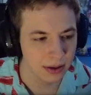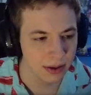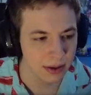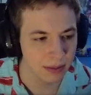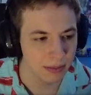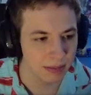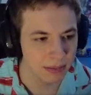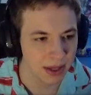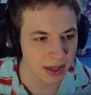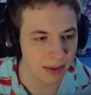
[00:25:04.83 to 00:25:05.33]

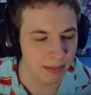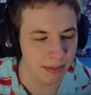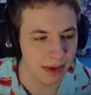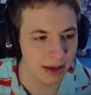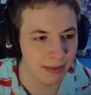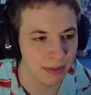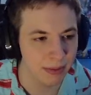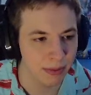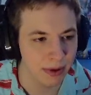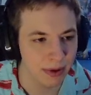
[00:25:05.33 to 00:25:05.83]
yeah,
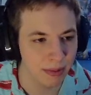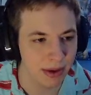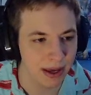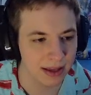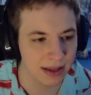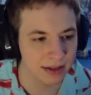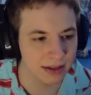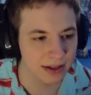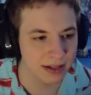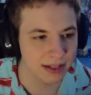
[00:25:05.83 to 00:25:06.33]
maybe we
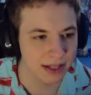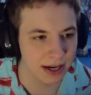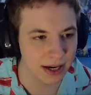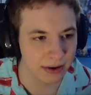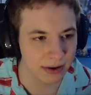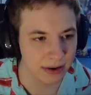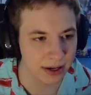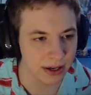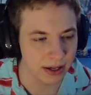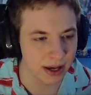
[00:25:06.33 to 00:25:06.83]
make this
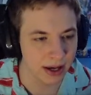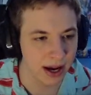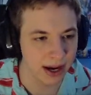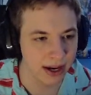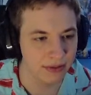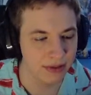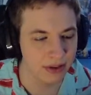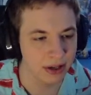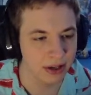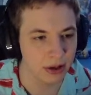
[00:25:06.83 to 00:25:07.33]
area kind
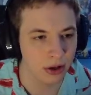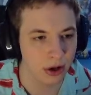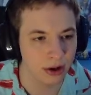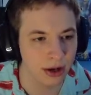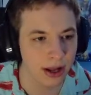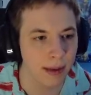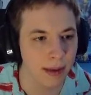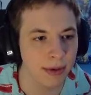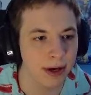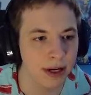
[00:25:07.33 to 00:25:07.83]
of a little
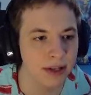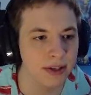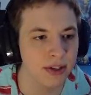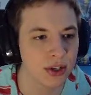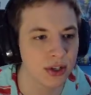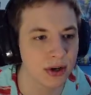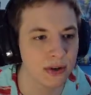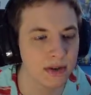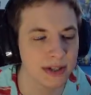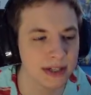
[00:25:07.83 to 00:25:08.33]
hard. I'm going to
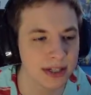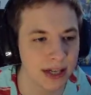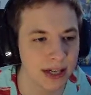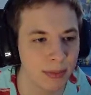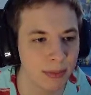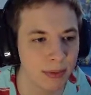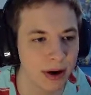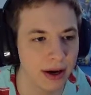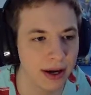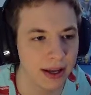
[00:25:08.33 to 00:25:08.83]
start
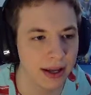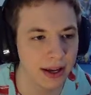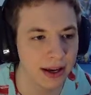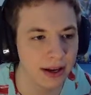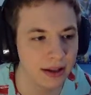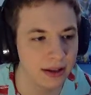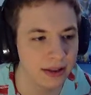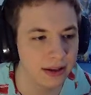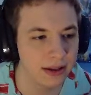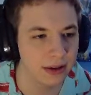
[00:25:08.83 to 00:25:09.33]
separating it
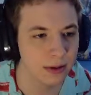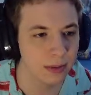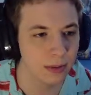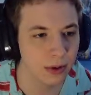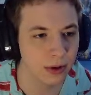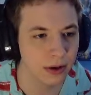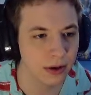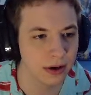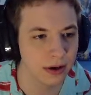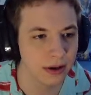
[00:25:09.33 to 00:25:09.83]
a little
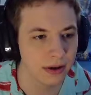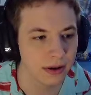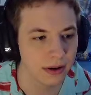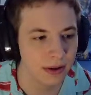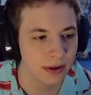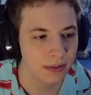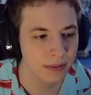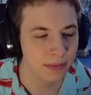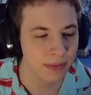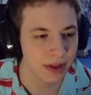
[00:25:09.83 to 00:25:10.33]
more.
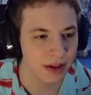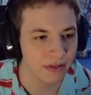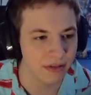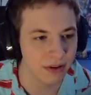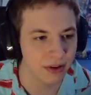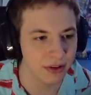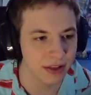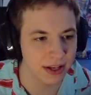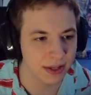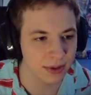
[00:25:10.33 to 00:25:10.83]
I
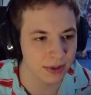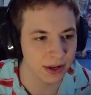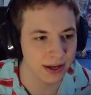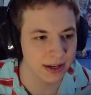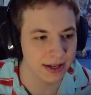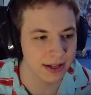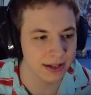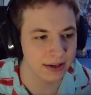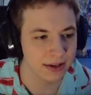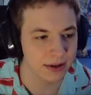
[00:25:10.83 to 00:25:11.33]
feel that's what I
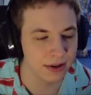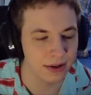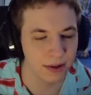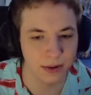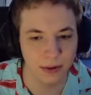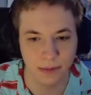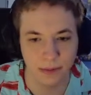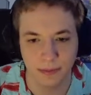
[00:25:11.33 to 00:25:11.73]
need to do